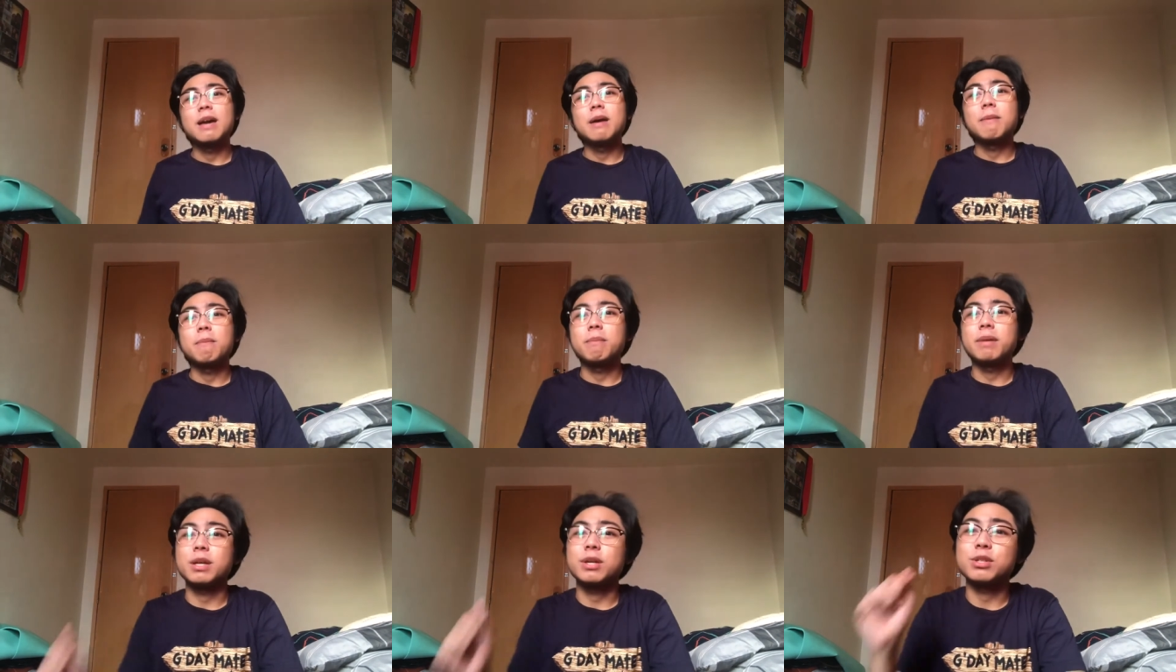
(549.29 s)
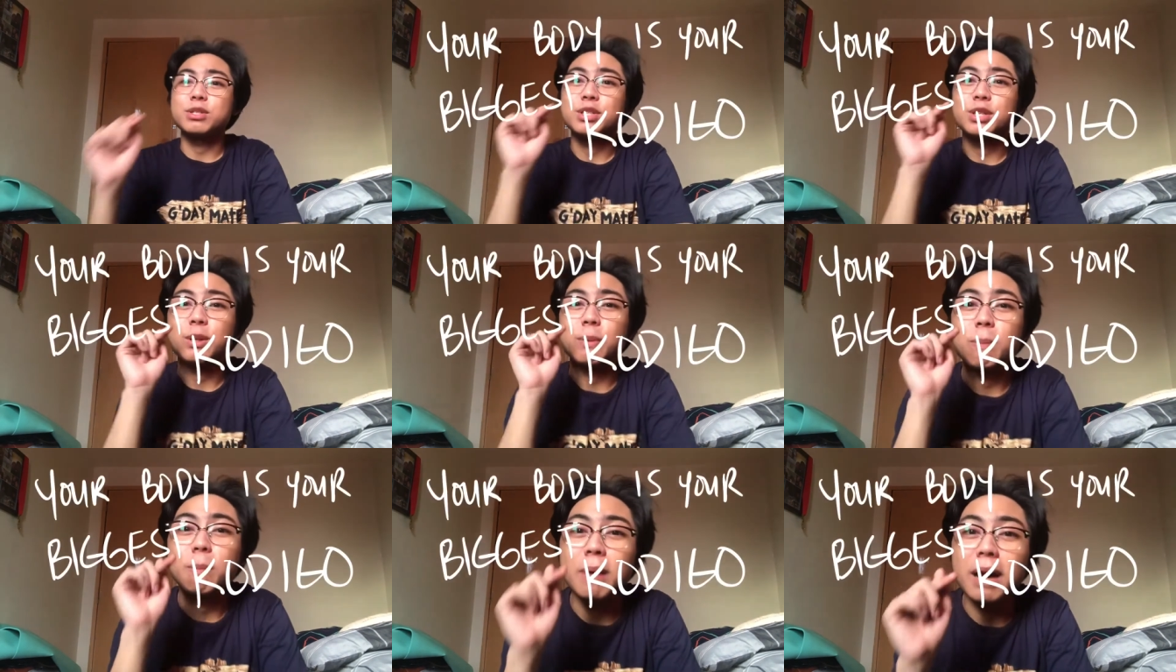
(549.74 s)
Because
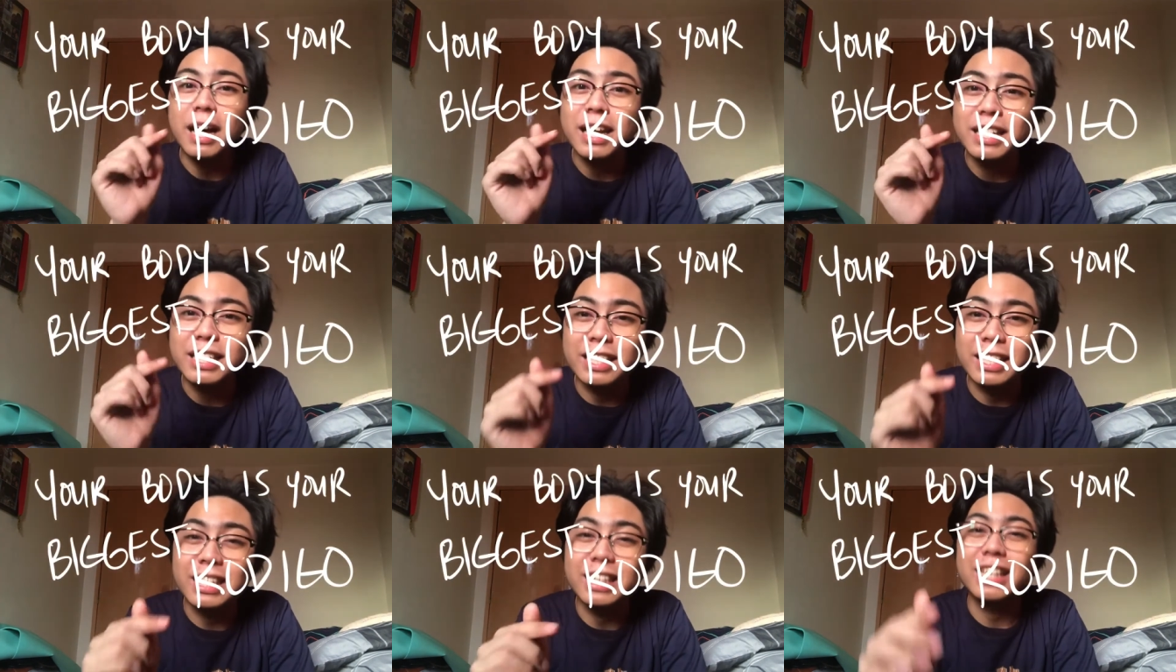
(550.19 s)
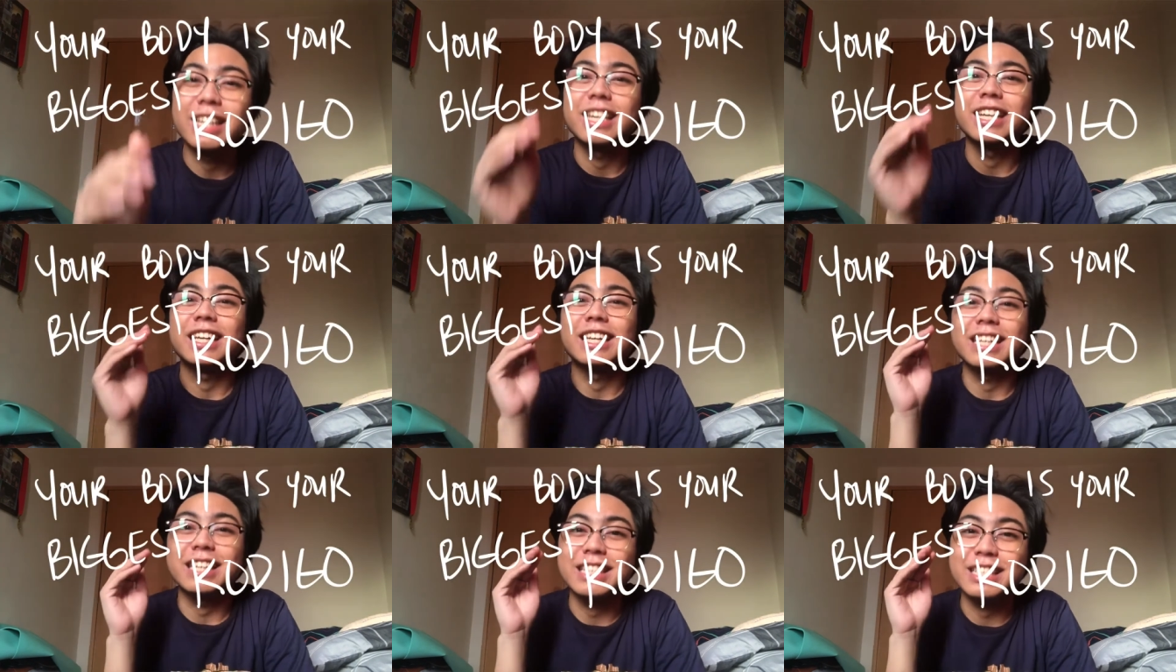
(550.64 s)
your body
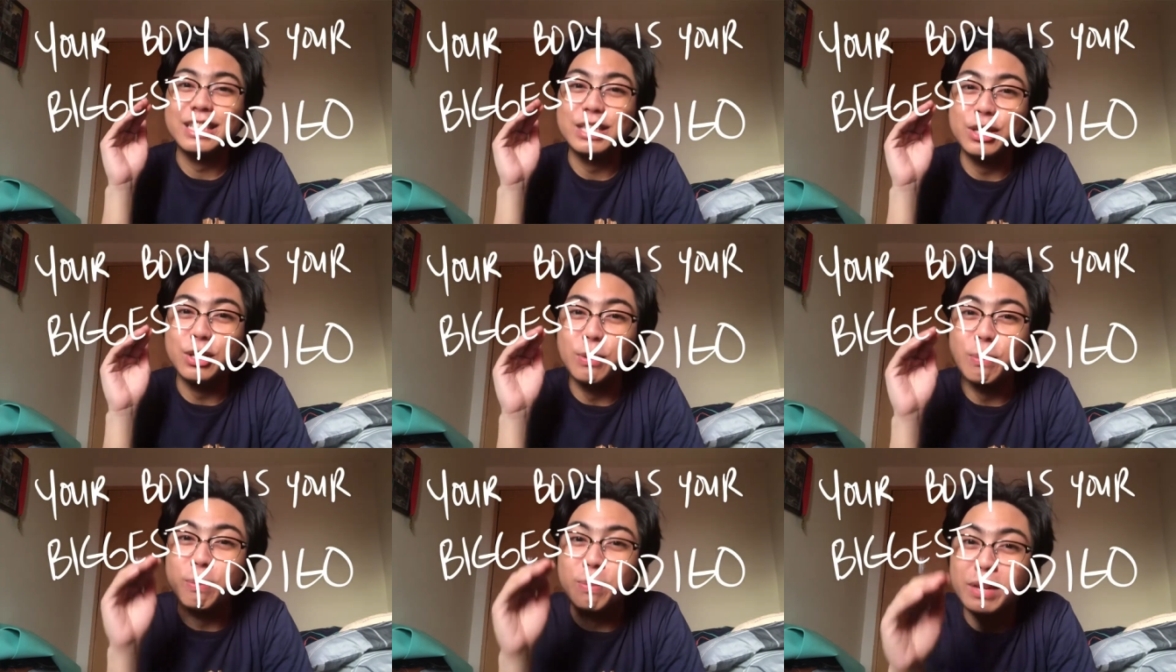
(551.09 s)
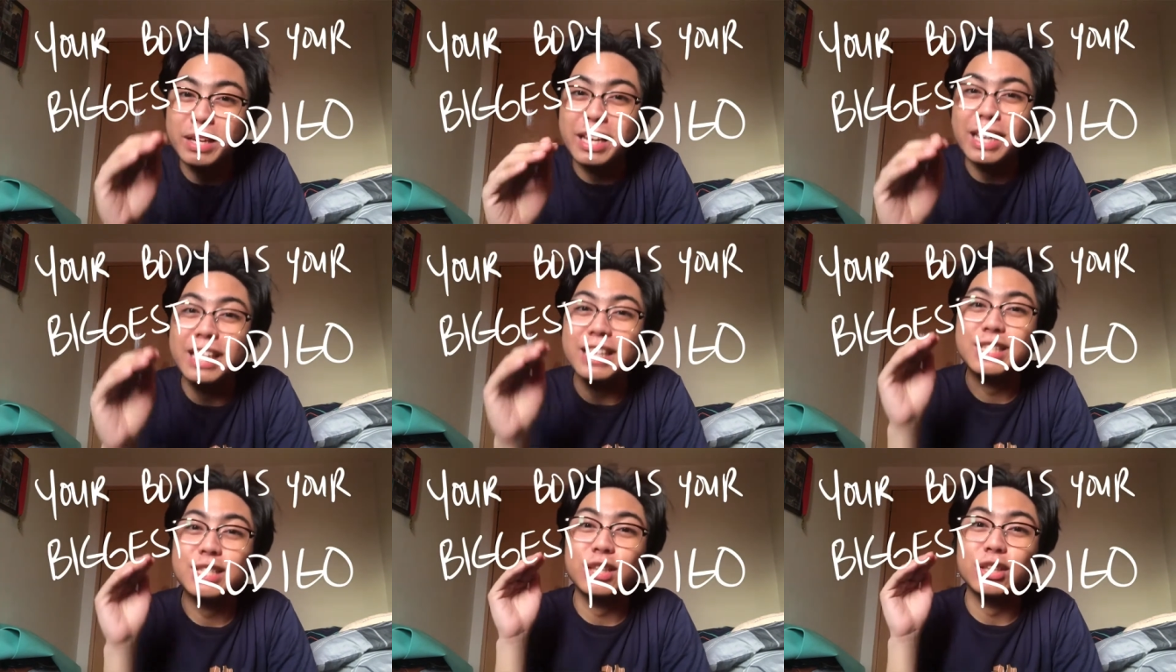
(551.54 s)
is your
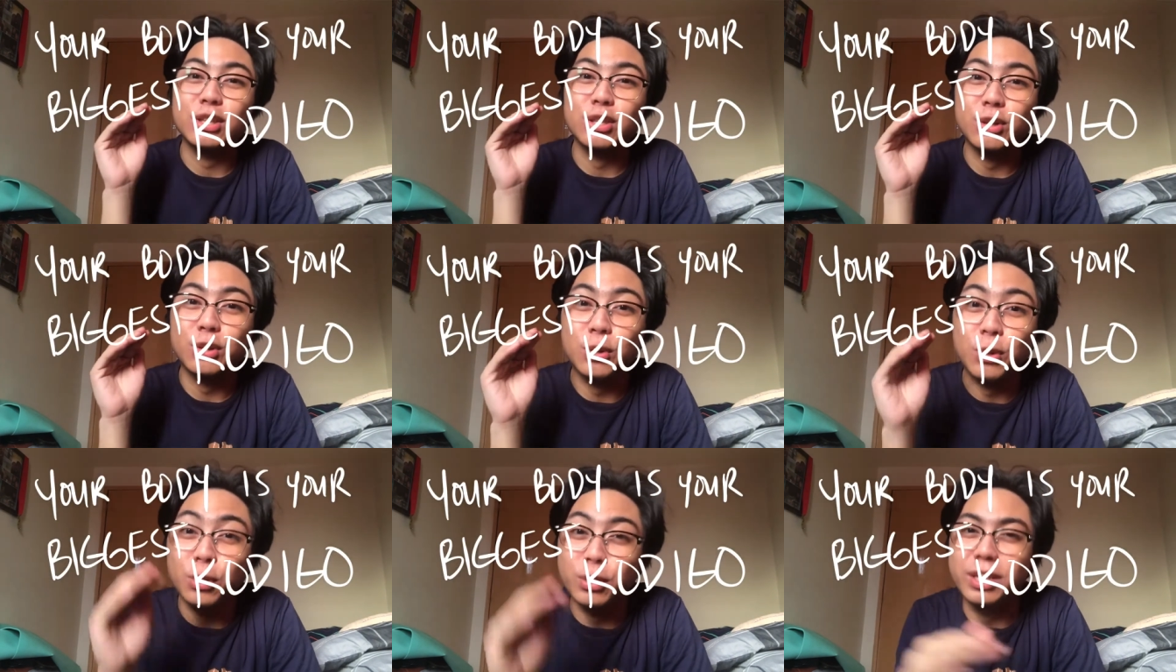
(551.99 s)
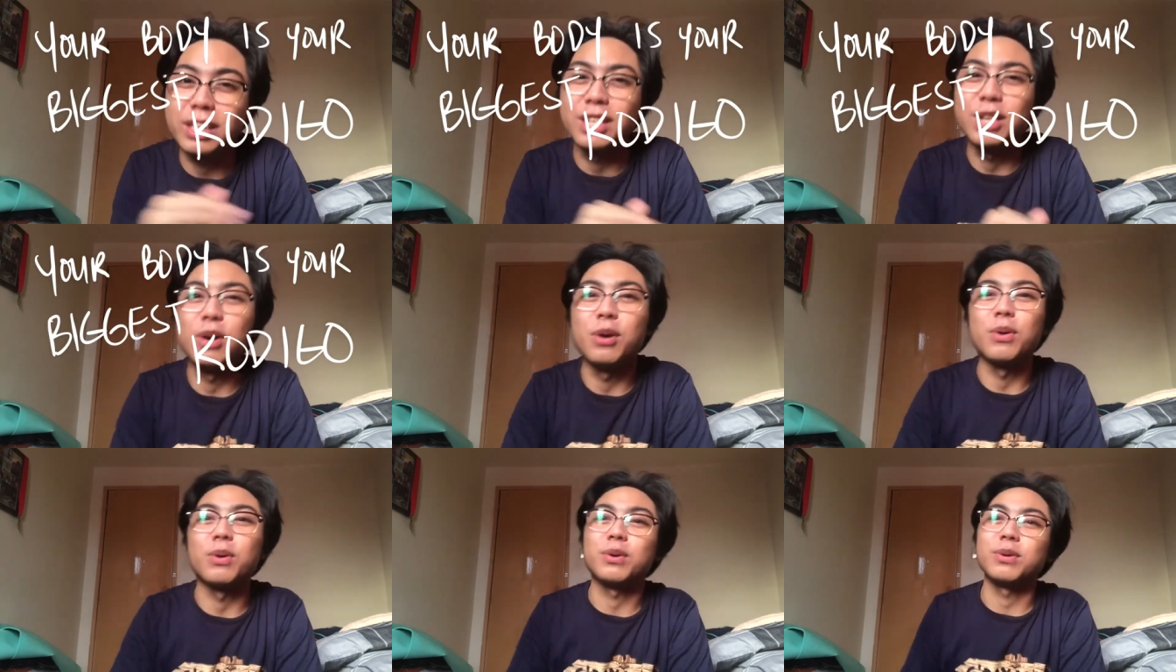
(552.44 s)
biggest
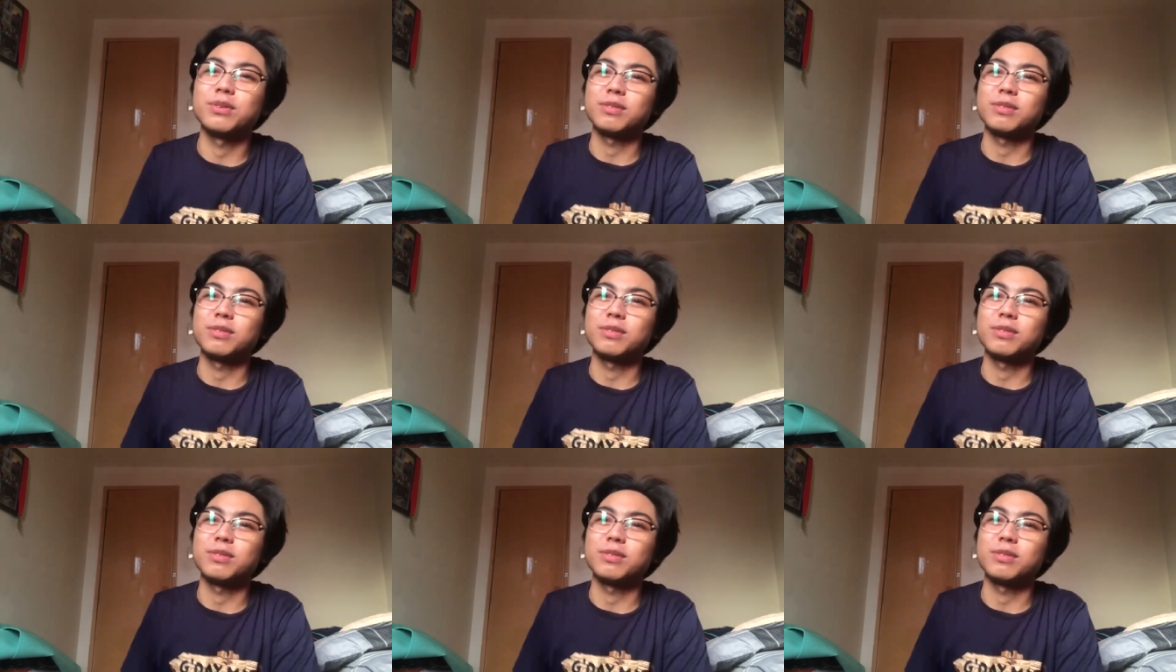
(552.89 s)
codigo.